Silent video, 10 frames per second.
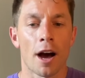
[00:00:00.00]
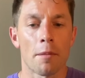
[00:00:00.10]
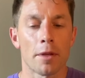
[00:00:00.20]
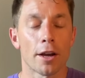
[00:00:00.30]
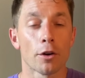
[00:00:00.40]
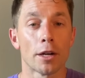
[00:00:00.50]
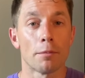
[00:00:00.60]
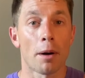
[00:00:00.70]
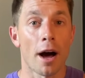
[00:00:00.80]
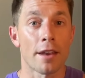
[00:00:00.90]
they agreed
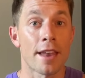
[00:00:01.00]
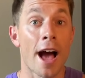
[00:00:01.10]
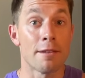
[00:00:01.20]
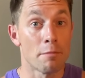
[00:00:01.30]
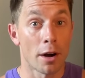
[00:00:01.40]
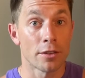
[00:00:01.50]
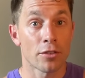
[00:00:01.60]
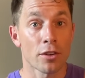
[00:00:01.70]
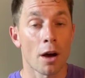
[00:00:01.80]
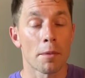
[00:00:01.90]
upon 9
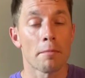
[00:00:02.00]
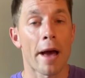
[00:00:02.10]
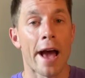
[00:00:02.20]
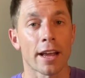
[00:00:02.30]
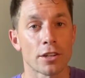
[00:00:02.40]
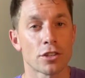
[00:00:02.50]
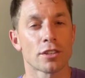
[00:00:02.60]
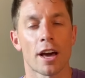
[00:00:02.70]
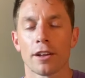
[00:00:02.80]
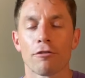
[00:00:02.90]
months coming back and just
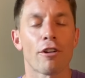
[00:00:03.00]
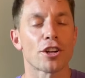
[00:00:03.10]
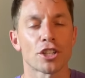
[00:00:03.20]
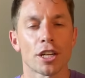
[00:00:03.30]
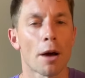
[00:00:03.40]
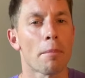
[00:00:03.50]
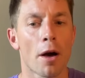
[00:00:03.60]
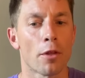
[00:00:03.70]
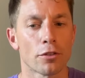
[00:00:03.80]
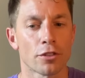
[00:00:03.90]
kind of freshening up
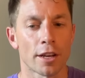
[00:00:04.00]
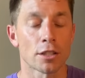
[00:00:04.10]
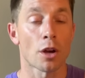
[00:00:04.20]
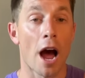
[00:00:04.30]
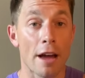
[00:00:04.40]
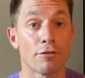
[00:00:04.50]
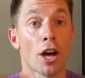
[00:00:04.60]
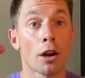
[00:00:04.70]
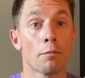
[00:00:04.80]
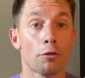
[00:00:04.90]
on those things. I've
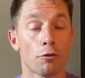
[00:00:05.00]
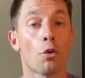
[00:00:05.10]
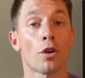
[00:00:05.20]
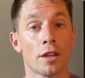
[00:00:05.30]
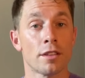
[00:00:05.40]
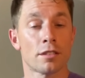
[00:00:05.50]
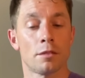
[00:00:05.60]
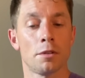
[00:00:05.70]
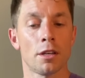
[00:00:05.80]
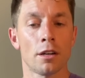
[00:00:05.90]
done them before in the
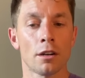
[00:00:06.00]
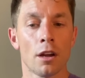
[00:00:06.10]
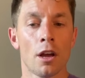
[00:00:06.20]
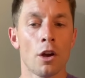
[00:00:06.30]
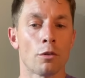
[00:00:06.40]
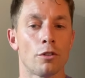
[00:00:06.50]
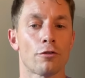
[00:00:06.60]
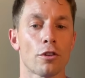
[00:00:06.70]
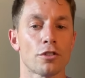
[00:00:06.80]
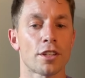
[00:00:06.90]
simulator. When you
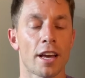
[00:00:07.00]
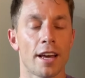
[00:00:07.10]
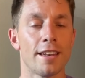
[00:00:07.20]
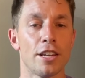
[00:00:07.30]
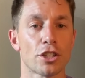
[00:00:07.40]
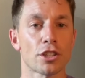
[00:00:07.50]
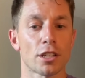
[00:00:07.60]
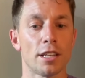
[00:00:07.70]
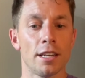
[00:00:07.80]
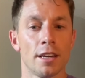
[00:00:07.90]
first get
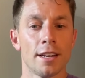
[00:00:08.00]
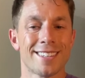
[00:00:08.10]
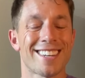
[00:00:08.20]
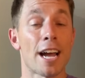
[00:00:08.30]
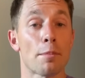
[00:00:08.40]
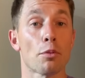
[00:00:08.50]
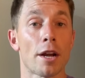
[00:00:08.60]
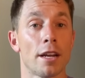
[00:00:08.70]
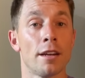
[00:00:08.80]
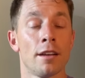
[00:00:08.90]
initially type
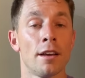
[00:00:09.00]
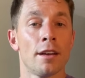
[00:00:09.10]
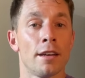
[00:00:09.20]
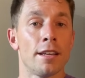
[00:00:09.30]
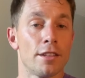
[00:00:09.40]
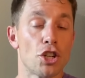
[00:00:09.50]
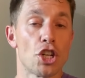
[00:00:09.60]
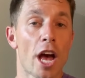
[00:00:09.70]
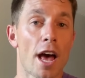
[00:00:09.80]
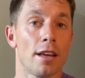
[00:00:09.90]
rated in the
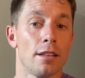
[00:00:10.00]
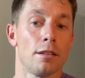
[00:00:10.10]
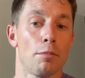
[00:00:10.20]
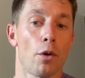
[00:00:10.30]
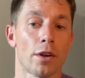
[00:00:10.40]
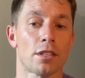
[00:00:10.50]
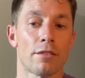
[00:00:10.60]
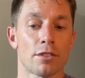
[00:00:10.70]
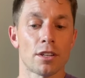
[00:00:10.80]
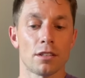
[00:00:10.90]
jet, in the Boeing
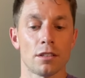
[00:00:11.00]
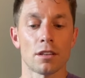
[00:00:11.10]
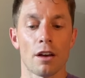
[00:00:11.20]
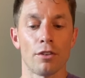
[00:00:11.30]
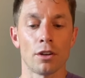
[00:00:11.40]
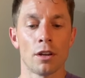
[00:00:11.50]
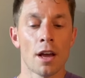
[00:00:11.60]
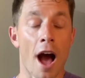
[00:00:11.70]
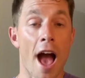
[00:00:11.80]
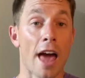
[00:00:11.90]
767,
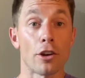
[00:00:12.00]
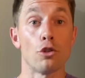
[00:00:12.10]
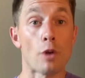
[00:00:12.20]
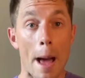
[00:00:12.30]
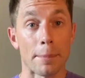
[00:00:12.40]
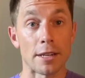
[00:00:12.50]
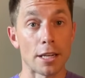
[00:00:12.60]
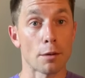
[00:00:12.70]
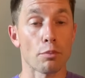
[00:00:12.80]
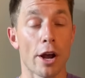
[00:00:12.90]
I had to do rapid
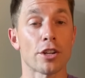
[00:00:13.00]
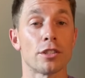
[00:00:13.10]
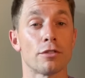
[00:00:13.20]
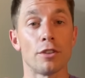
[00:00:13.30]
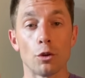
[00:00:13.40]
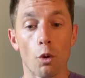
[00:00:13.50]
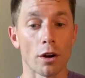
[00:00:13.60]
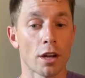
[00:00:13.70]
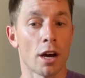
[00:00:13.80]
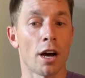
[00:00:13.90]
decompressions,
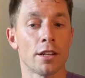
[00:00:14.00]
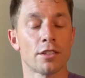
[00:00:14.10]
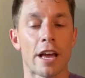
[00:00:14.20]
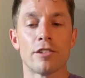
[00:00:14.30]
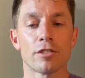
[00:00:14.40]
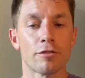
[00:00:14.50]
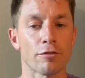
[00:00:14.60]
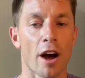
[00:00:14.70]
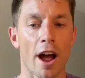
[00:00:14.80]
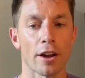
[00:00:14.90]
V1 cuts, engine
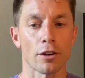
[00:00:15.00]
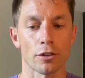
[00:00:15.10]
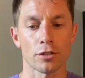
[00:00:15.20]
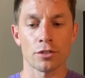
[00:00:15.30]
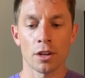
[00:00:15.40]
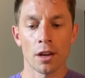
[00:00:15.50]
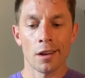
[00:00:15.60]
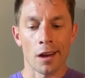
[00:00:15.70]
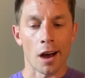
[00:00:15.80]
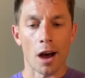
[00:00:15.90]
fires,
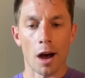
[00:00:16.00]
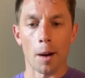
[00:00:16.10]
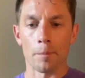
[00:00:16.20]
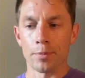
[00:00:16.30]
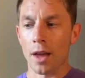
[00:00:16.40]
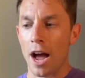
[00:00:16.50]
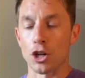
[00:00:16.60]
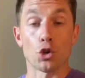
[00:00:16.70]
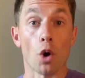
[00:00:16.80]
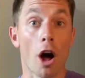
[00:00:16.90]

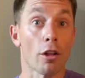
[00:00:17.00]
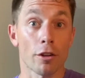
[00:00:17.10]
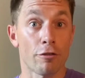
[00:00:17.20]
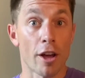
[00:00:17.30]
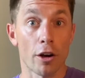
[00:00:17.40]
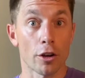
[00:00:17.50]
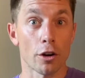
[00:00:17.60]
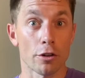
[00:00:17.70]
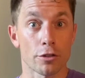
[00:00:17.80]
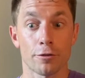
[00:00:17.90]
hydraulic
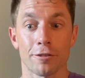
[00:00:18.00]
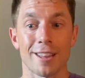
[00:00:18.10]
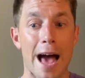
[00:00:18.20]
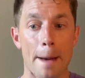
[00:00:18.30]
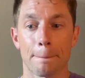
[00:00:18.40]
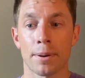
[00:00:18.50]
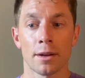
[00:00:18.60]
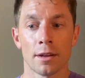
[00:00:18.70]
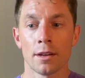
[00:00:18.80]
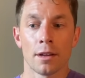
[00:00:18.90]
failures, flap
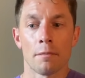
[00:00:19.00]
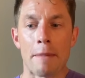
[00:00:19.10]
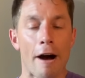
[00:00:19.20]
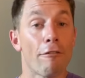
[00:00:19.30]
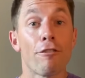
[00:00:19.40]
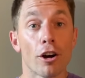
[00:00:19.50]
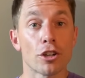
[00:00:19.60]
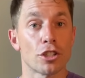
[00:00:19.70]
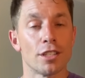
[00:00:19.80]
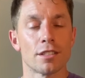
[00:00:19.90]

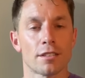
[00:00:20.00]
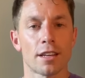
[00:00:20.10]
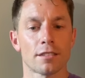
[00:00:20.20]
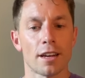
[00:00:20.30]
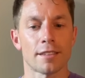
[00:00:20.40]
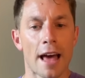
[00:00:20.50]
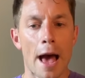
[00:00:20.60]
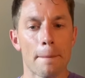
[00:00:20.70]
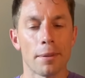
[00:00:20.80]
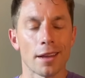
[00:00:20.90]
malfunctions, things like
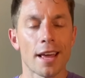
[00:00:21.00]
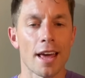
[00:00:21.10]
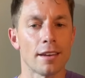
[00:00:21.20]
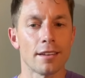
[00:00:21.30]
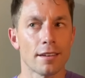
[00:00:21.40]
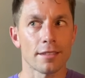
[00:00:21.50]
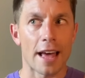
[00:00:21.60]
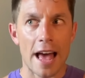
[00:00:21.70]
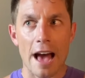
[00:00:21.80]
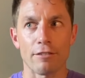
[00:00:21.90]
that. But again, I
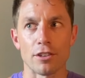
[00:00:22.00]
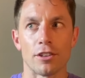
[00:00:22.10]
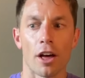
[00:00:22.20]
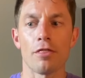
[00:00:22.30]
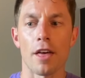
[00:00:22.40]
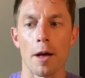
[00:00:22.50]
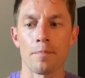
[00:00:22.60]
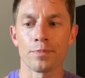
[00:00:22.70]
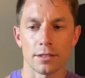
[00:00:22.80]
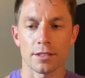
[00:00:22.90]
haven't done
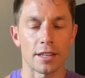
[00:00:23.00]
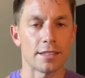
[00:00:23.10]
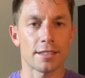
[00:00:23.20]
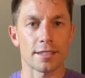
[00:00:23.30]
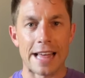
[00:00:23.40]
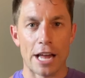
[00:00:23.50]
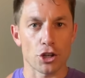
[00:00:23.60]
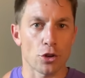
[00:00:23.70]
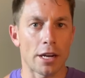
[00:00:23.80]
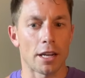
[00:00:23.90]
them since that
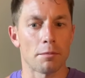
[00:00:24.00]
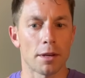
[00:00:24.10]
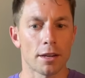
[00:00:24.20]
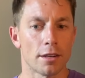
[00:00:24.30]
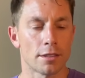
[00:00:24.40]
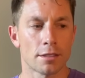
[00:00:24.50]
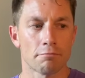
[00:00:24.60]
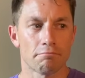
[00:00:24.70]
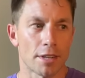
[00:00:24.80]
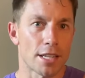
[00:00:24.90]
training because
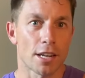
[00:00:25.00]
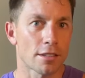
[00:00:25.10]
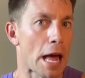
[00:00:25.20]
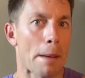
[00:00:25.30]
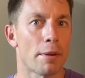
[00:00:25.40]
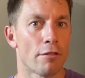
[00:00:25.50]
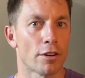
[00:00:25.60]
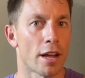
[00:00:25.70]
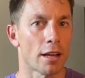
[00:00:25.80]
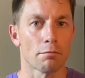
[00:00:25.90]
it doesn't happen every
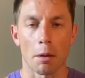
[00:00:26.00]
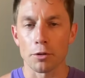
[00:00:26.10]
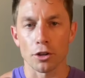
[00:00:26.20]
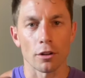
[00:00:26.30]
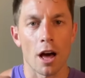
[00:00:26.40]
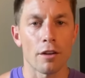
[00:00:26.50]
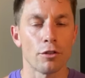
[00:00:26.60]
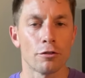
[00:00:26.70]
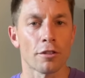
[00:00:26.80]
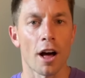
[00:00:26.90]
day. I'm sure a lot of
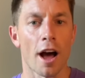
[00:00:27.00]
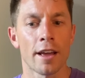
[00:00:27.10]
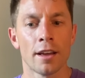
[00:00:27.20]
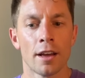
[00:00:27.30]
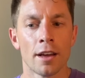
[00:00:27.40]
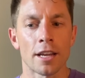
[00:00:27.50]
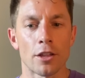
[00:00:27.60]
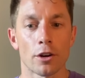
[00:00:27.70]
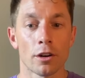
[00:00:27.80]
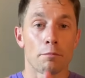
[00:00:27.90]
you fly
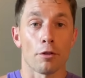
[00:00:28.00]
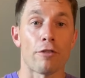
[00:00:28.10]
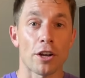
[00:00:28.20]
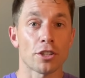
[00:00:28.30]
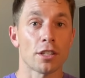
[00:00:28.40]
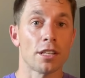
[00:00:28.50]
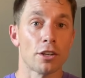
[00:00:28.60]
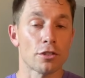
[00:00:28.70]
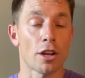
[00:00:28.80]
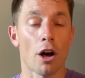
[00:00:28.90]
either professionally
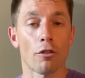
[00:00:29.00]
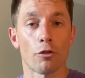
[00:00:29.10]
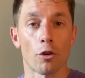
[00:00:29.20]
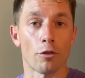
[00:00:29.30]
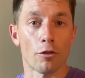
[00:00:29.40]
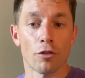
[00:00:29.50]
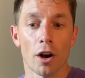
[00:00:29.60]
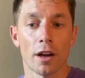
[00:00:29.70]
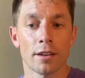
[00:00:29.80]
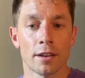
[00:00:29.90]
yourself or for
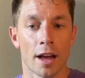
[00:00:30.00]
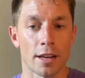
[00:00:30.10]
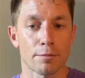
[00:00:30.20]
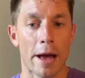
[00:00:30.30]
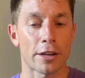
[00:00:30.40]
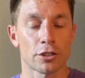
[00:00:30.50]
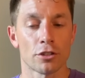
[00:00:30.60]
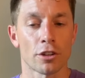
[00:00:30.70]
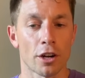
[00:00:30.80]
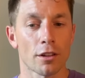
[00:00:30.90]
fun as
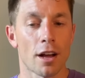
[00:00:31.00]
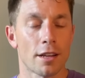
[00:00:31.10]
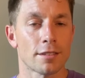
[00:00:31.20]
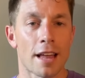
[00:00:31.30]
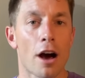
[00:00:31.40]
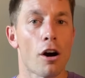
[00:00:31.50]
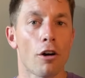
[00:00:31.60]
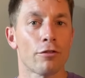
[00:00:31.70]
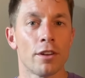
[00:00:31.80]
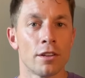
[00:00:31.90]
passengers on airlines, and how
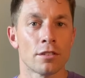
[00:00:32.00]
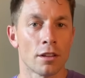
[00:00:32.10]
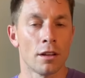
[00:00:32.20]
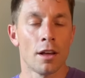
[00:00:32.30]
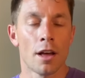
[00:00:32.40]
often is the